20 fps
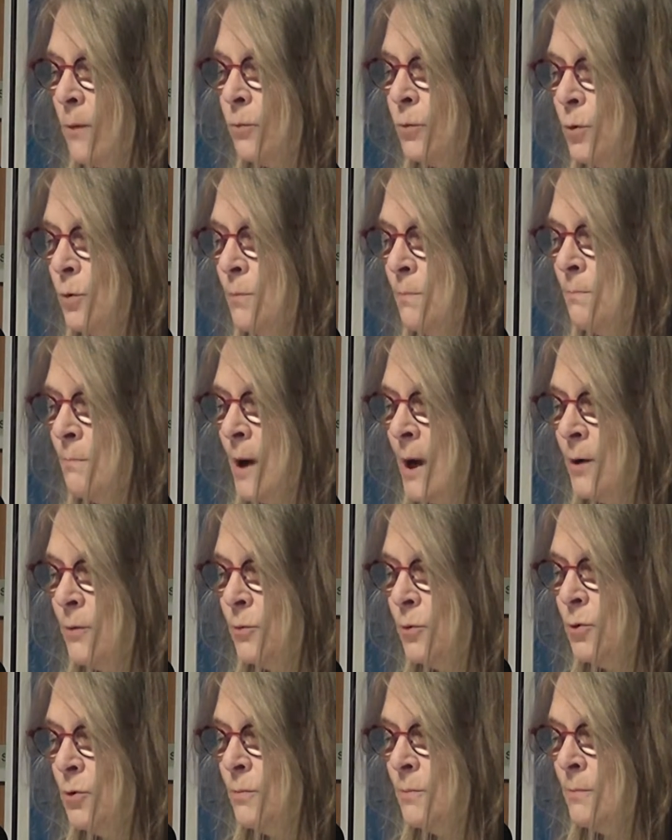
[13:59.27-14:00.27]
room
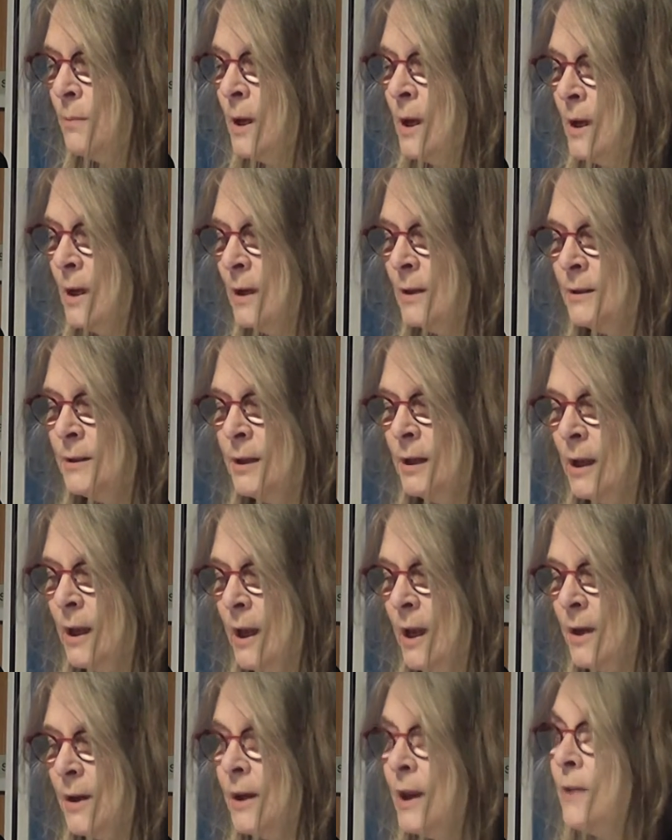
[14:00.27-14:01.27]
by room, until
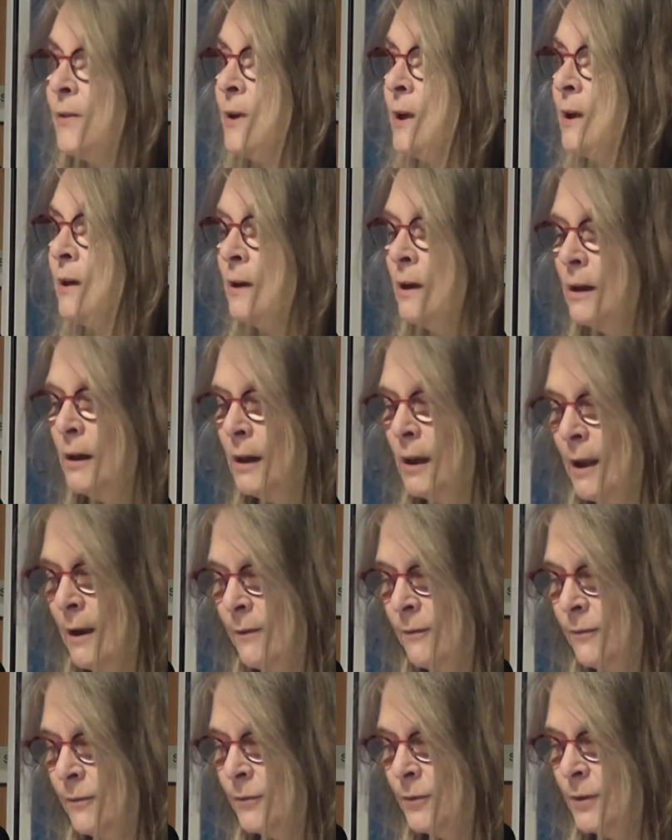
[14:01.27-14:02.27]
I had nothing
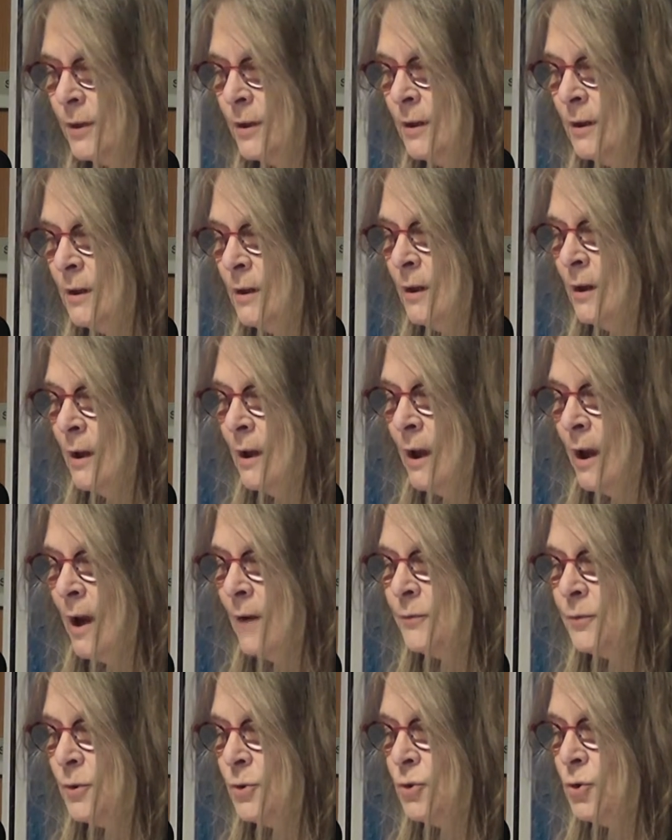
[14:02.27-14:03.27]
left.
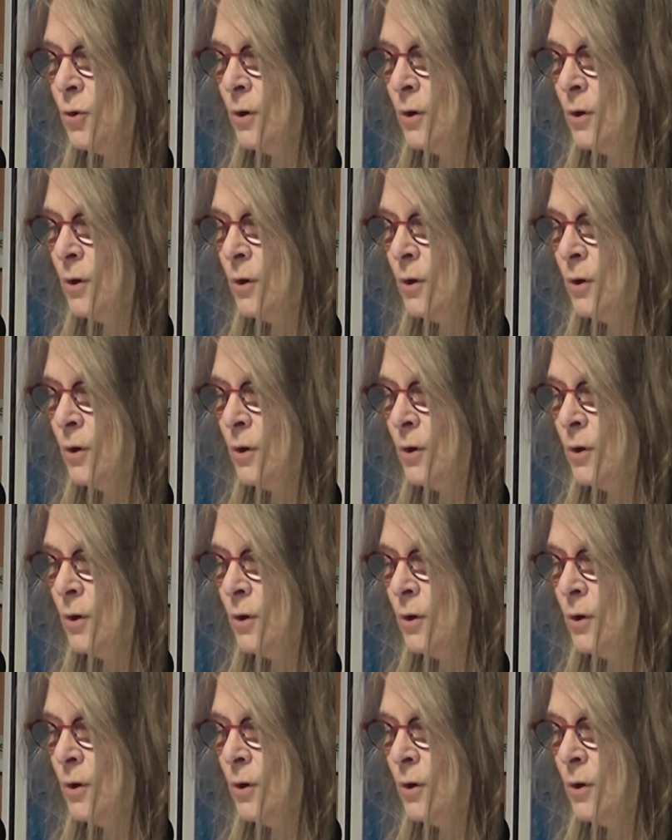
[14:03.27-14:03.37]
After